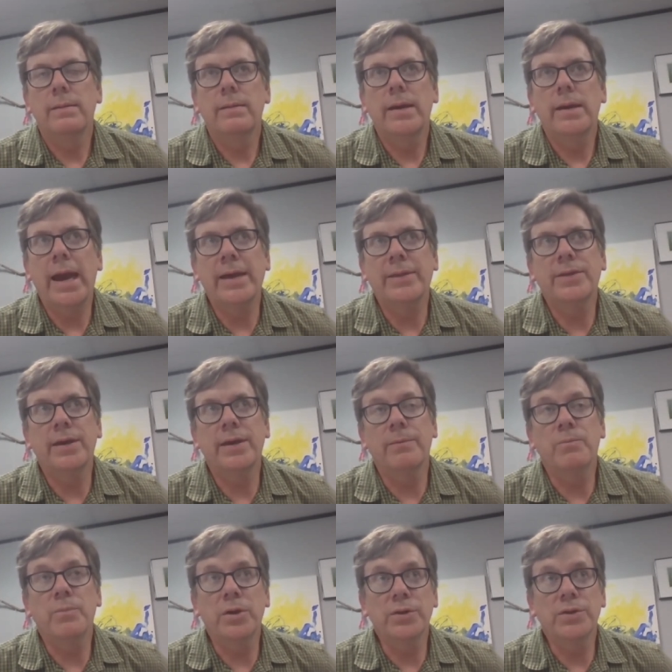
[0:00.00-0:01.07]
at the
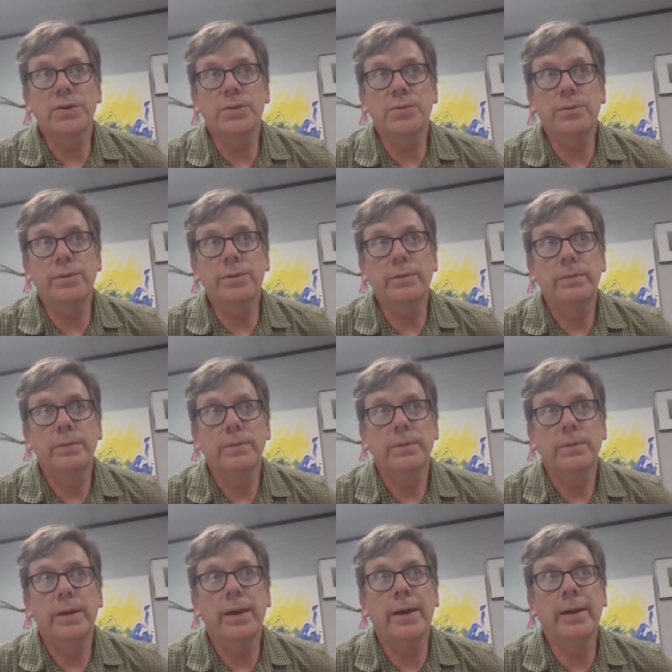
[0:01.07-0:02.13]
middle school.
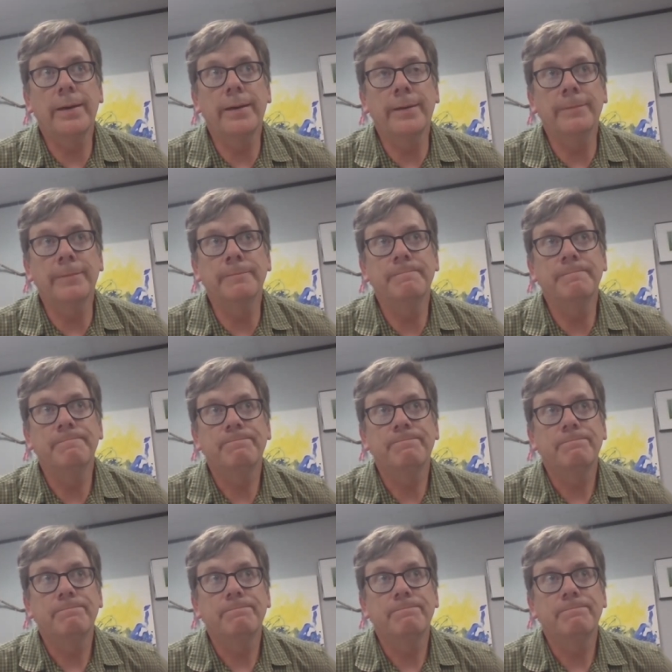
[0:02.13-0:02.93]
Um,